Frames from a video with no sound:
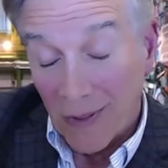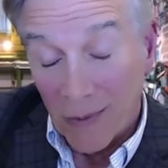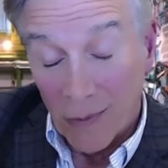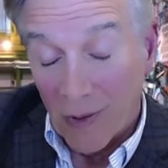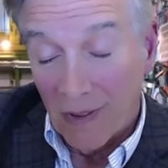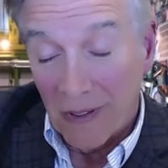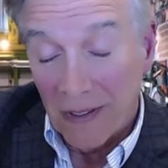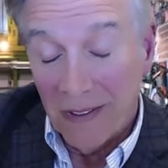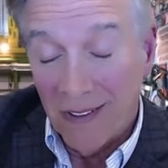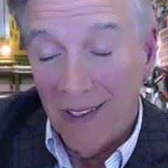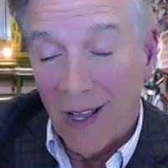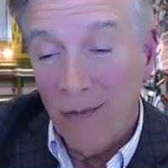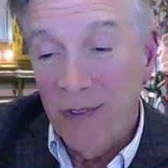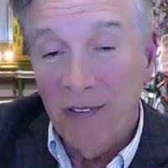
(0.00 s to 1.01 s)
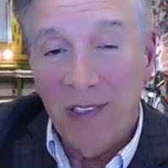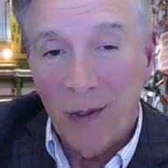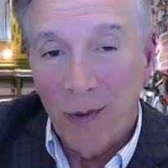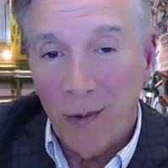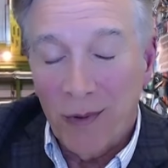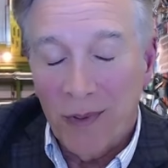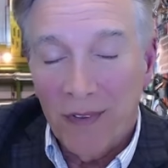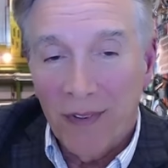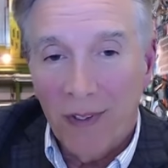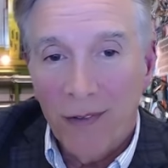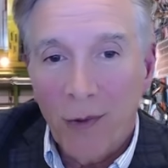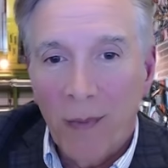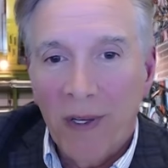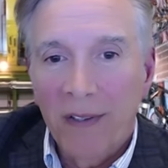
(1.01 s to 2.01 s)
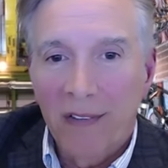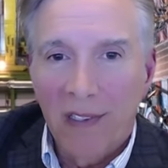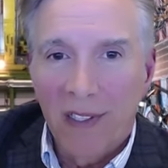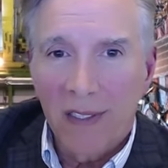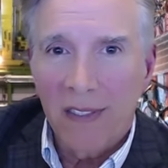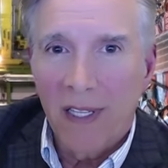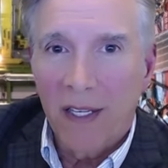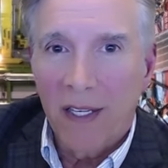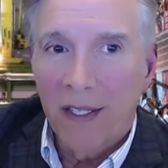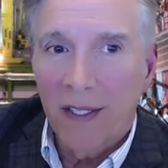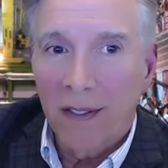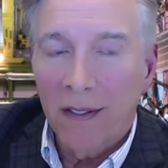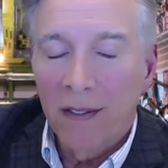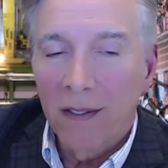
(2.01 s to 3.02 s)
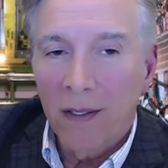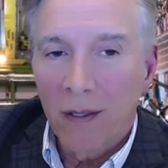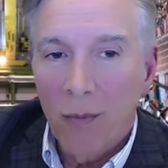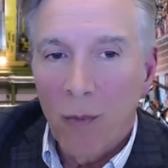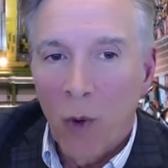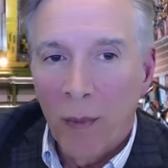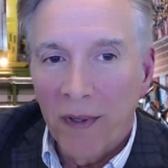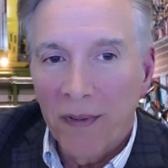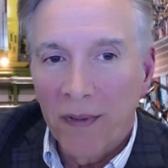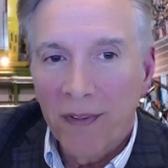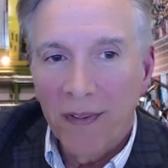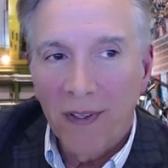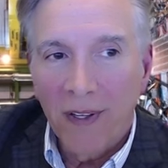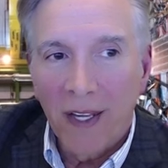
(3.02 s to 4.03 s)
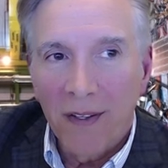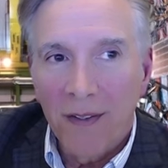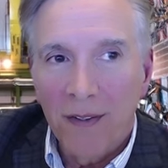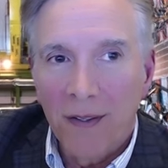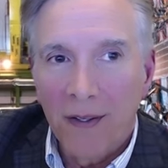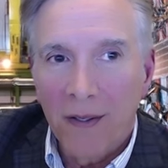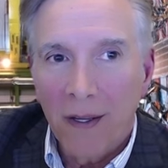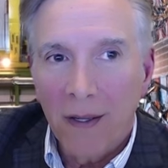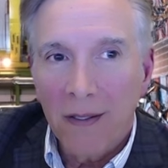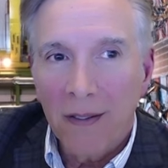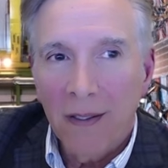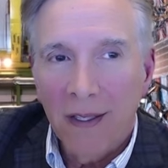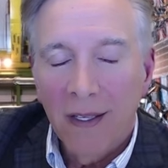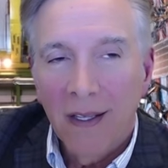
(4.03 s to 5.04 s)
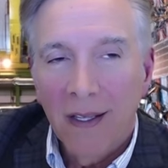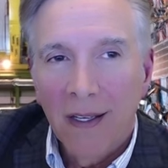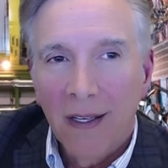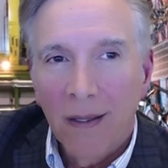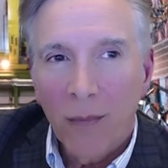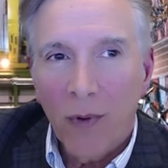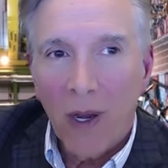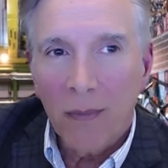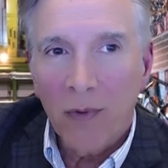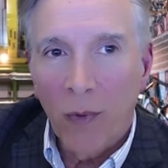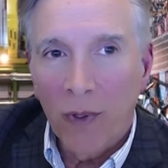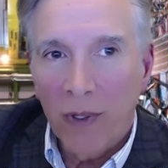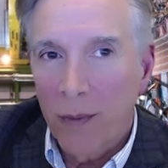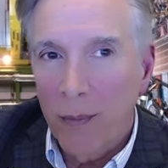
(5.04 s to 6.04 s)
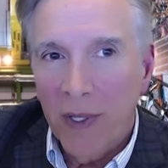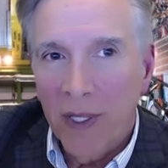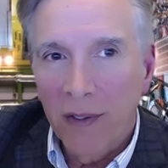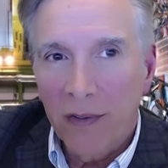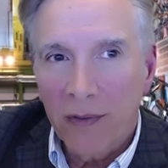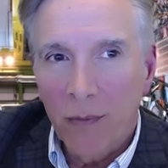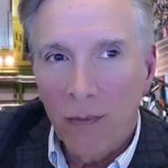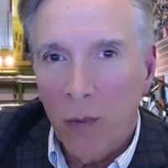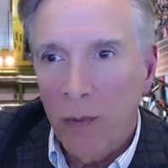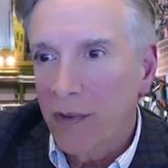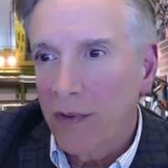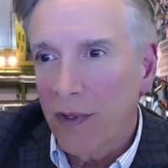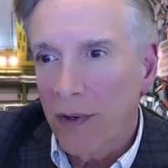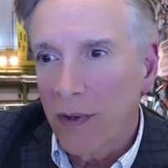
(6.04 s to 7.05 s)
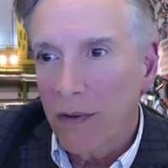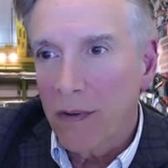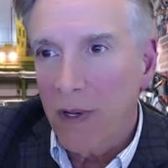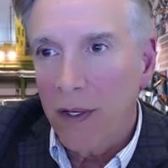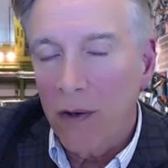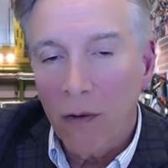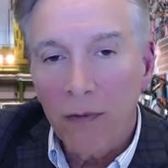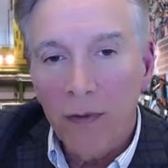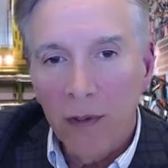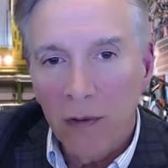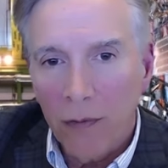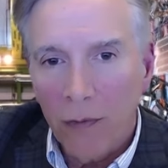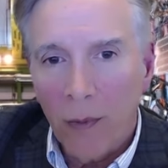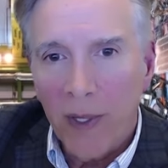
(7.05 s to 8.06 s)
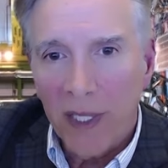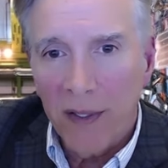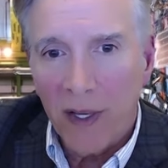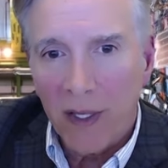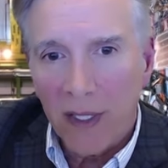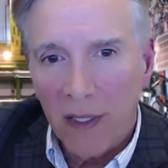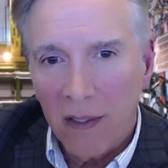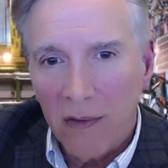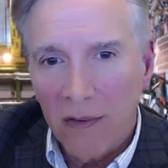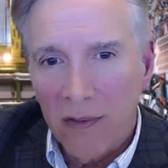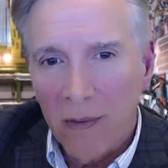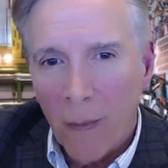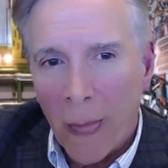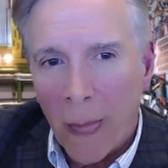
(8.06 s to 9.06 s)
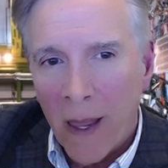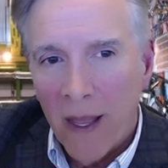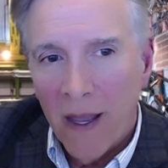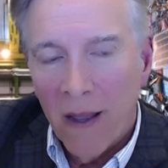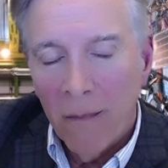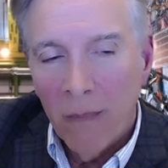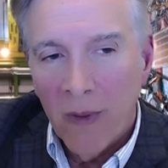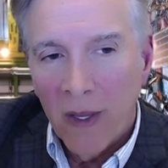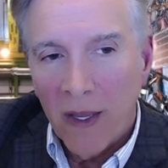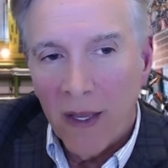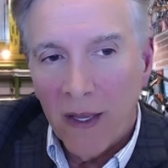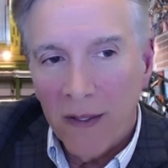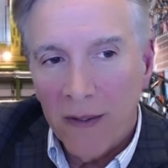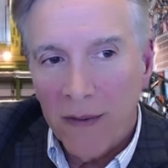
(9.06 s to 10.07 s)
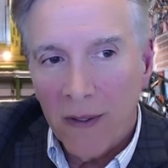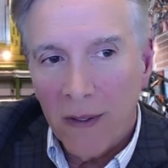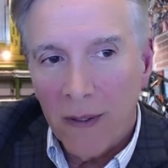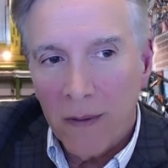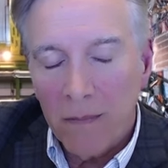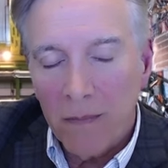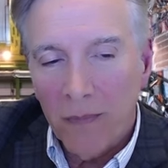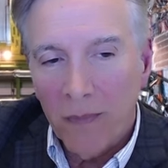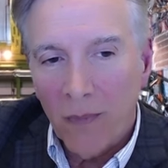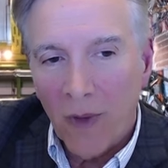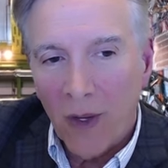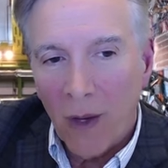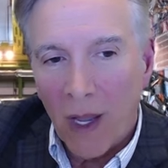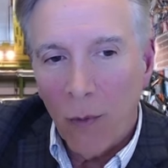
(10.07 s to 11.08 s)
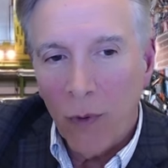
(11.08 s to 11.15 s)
Well, obviously, it was a tremendously exciting uh, moment, and uh, perhaps one of the biggest moments in our in our field for many decades. And um, I